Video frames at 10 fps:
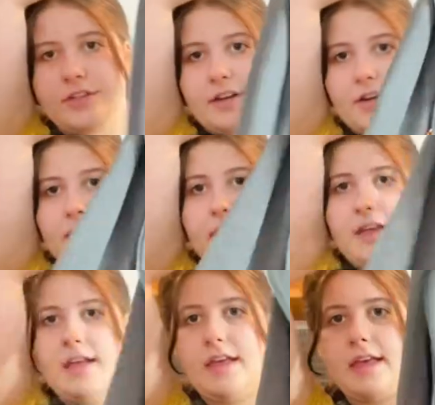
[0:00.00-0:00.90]

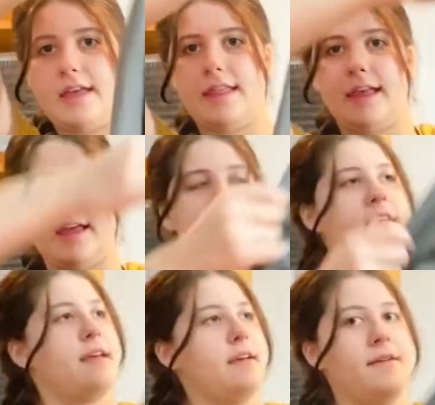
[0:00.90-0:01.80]
Theory and like
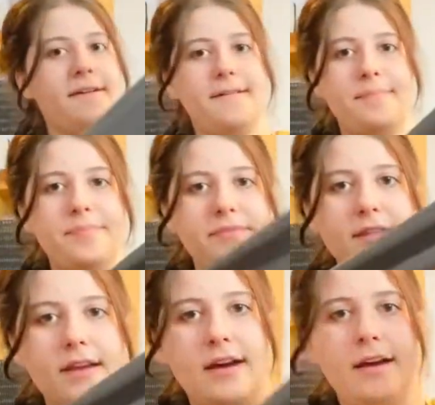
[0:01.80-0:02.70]

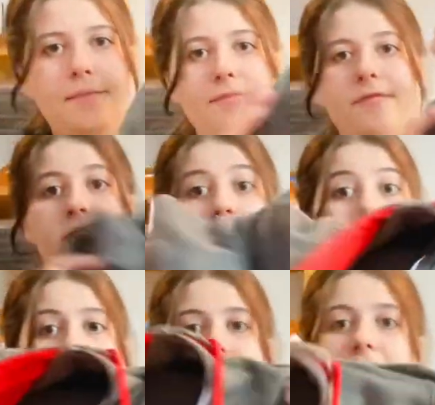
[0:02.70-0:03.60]
um, for
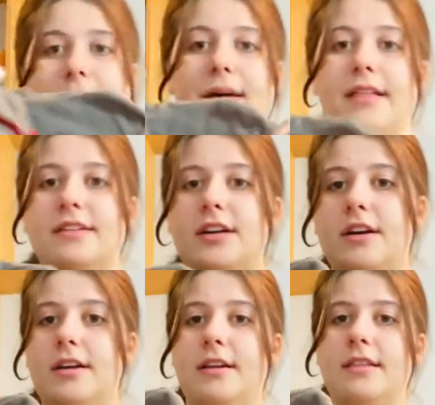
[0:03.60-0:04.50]
companies like
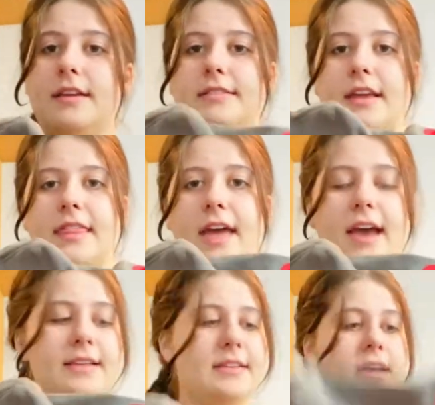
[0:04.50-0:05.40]
Peloton and things like that,